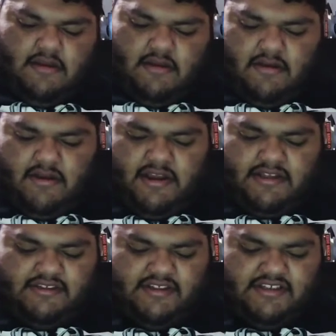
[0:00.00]
Okay,
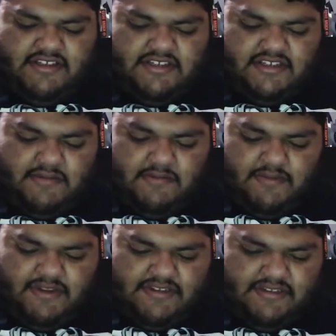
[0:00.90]
so this does come in
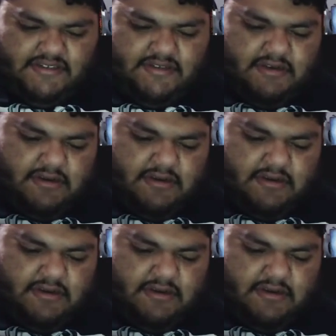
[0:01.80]
pieces.